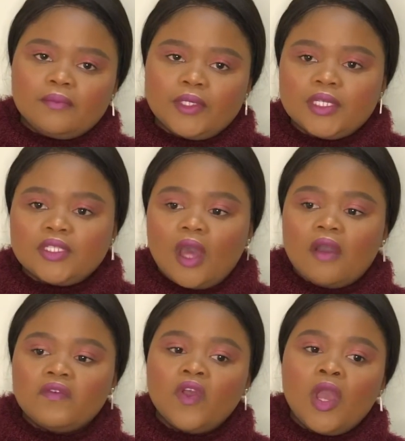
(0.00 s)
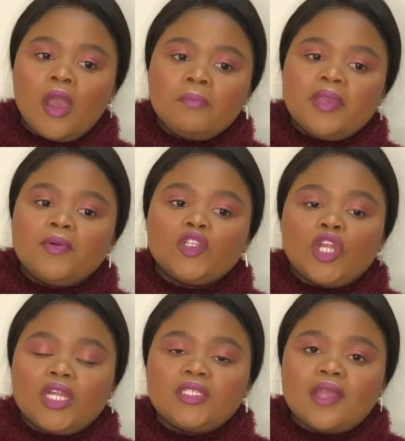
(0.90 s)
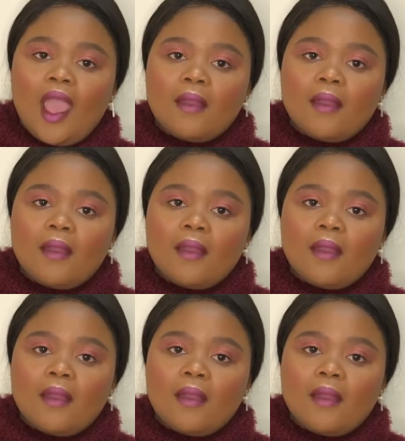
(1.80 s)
because of people not